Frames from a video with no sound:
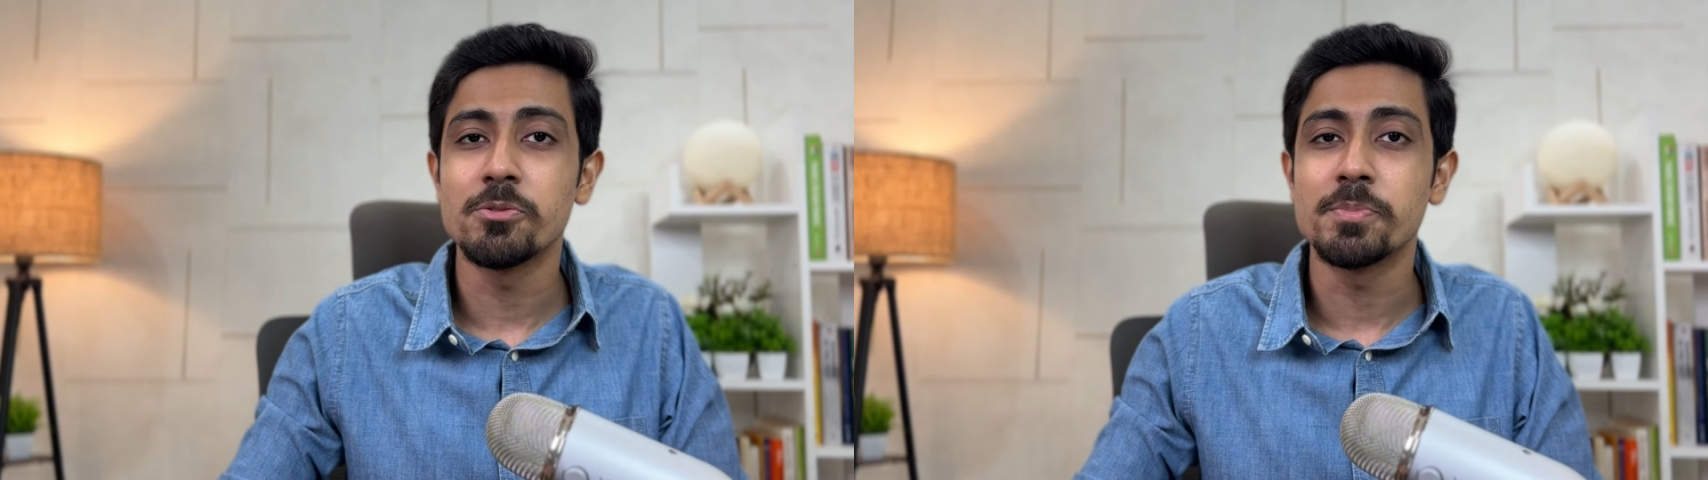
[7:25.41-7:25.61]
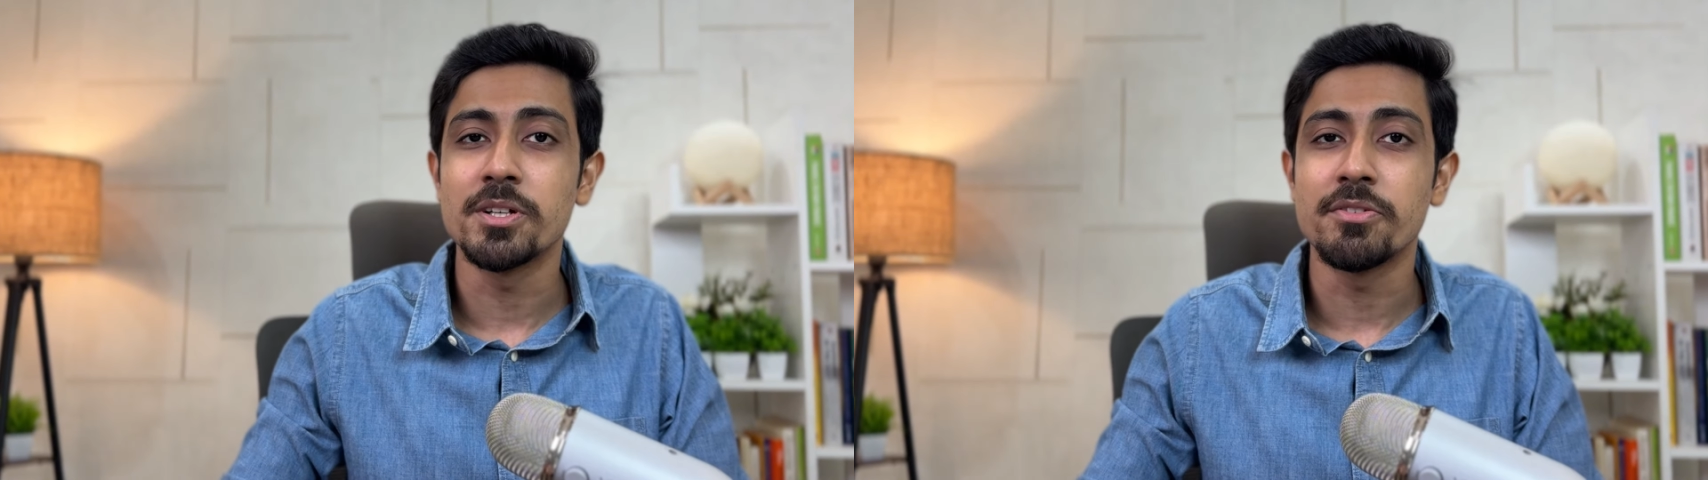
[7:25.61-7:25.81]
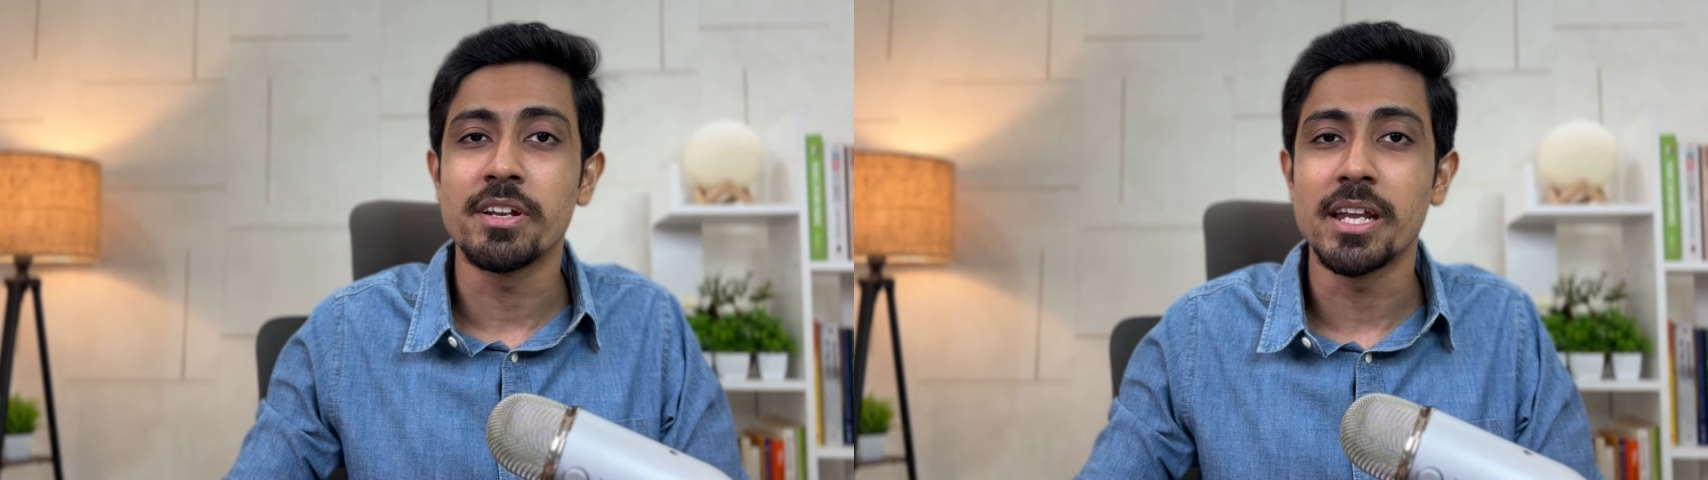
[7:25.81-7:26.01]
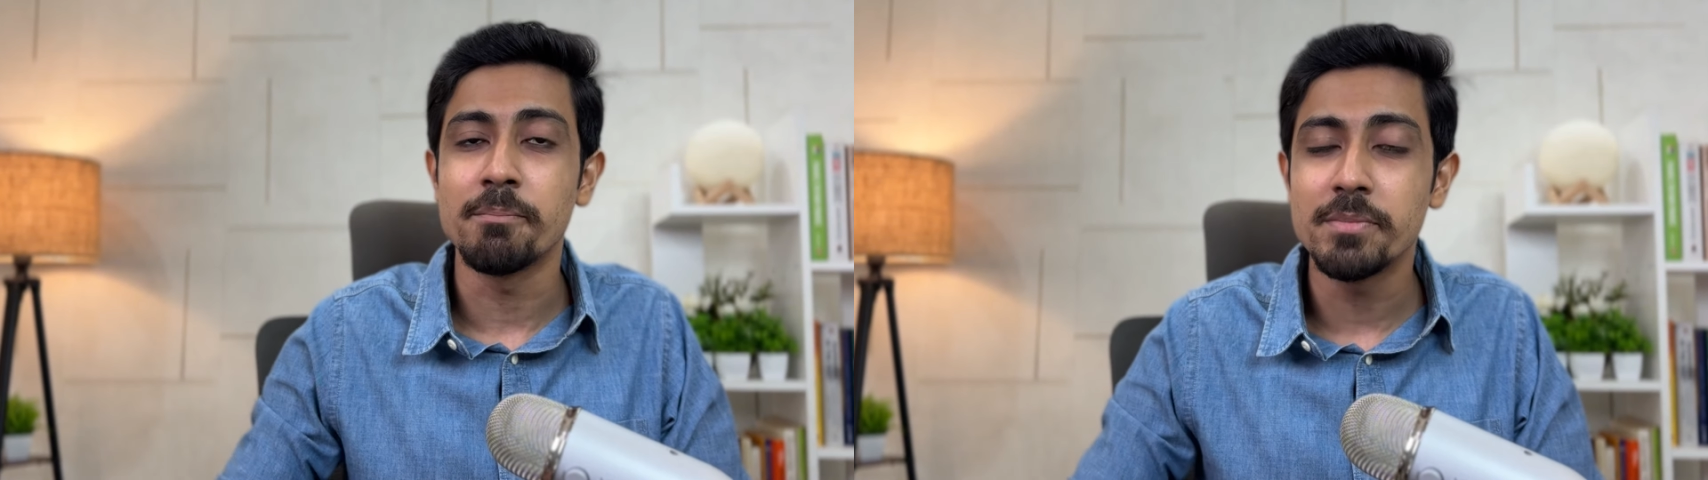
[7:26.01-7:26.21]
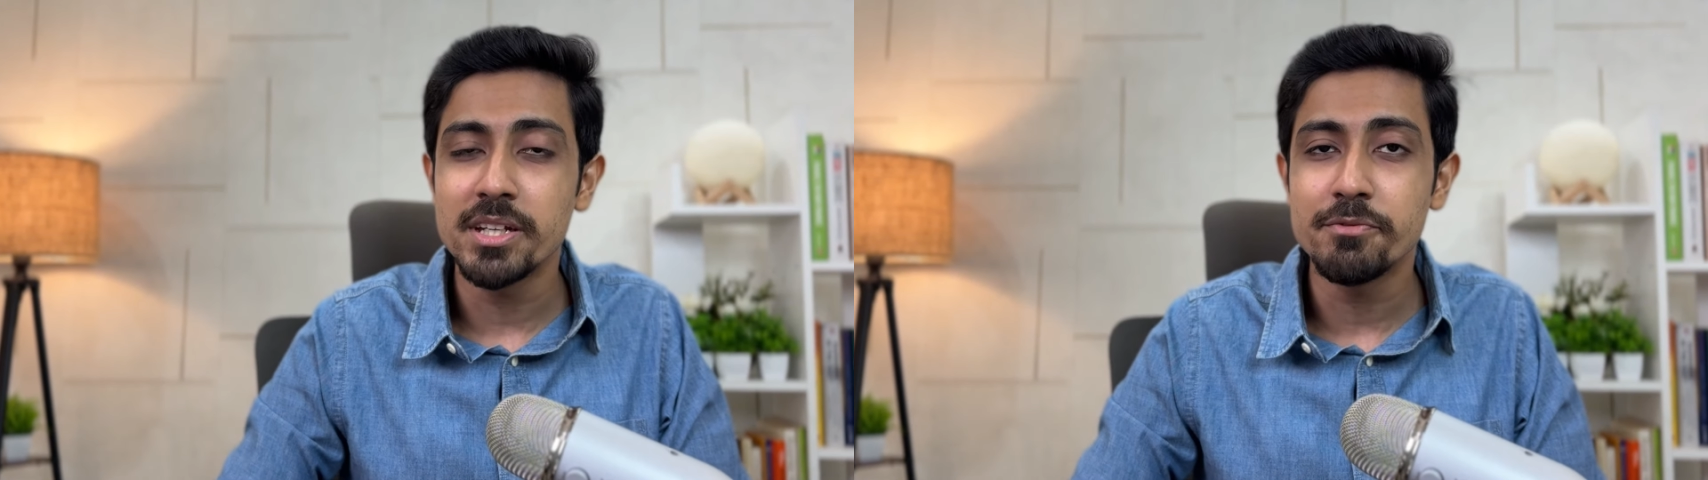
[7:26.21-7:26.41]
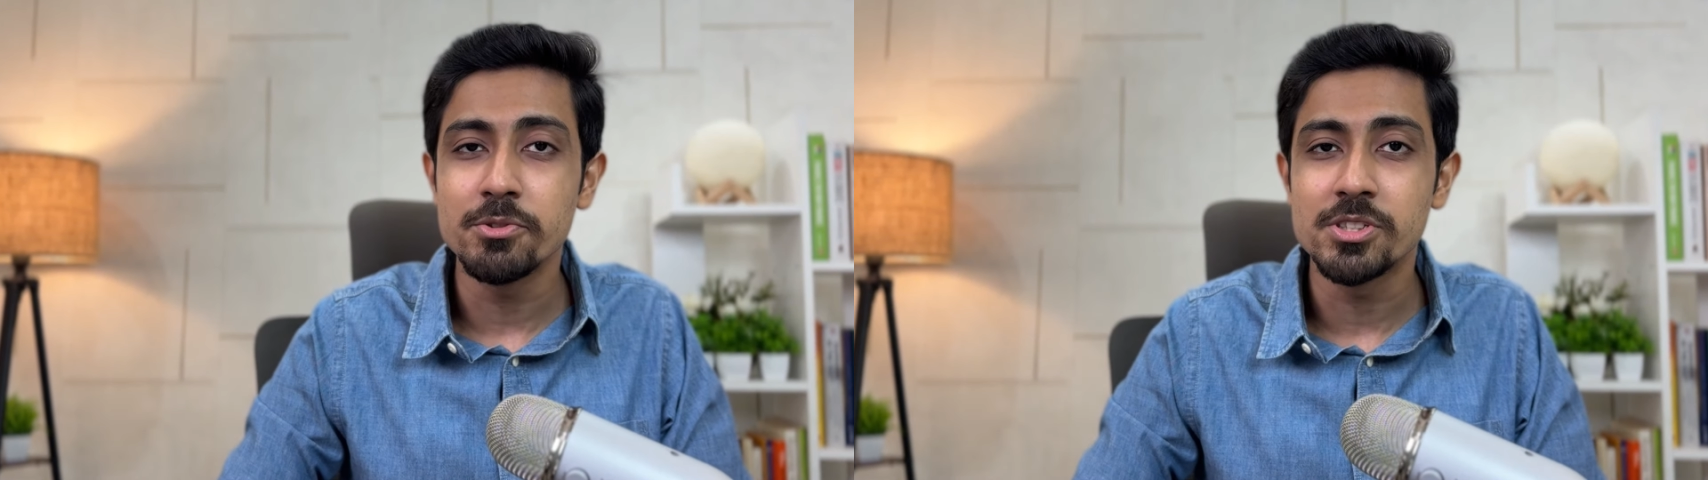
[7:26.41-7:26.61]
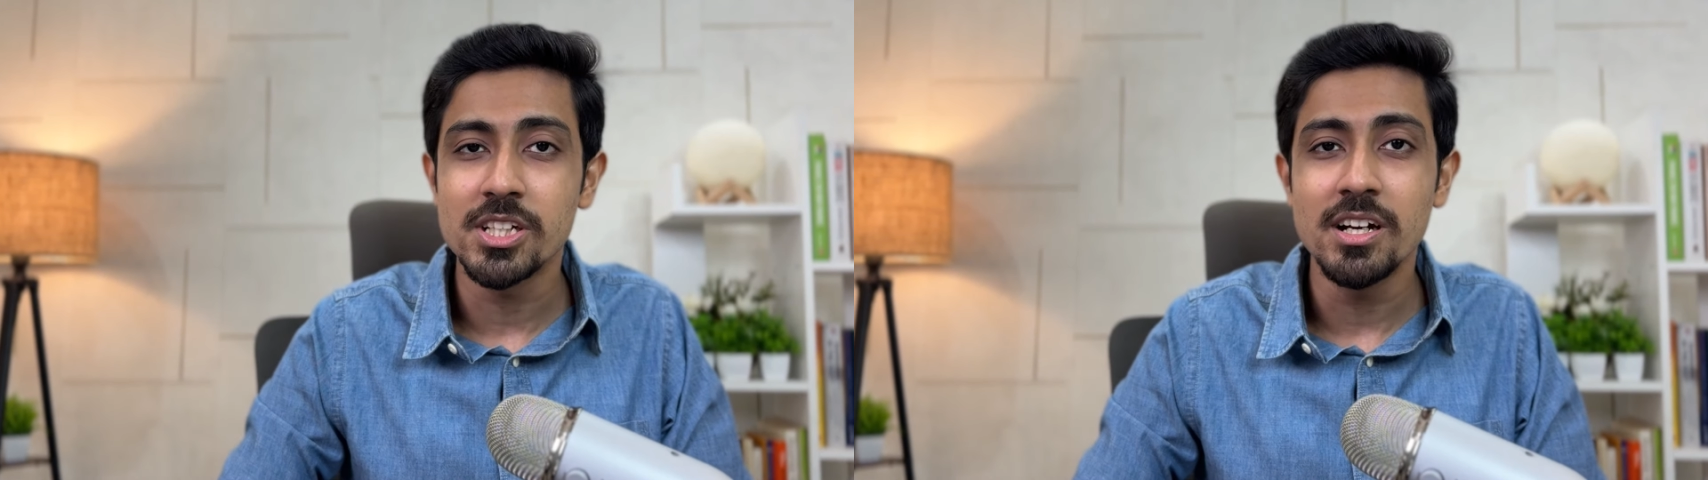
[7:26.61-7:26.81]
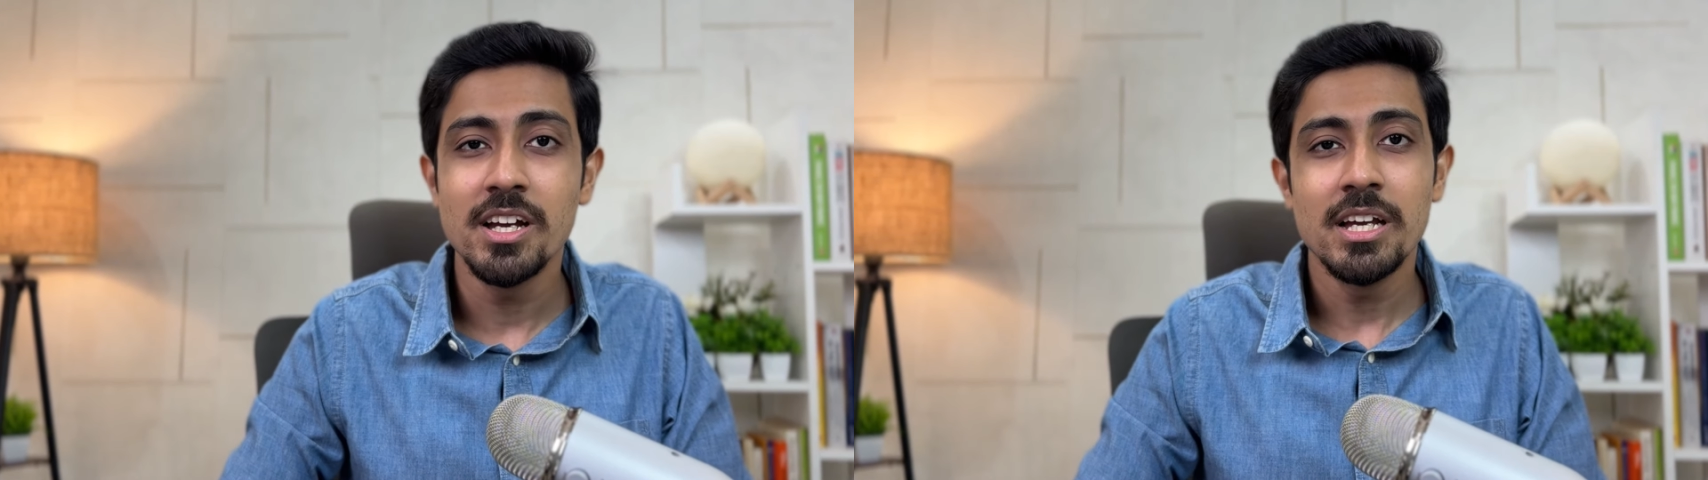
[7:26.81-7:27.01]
pursue an MBA in future,